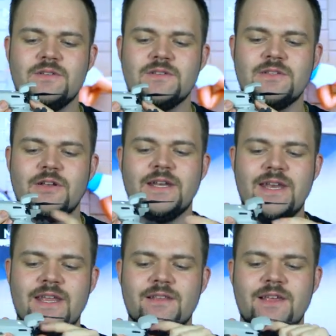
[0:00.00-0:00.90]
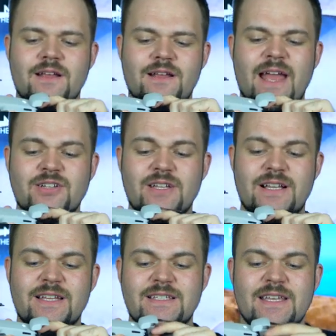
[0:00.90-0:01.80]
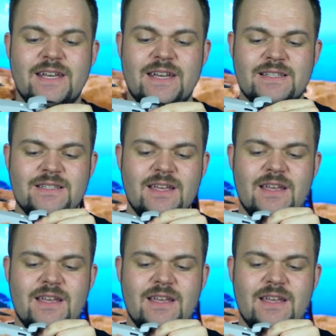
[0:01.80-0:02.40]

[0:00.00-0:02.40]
slot it in it, it actually clicks in and it's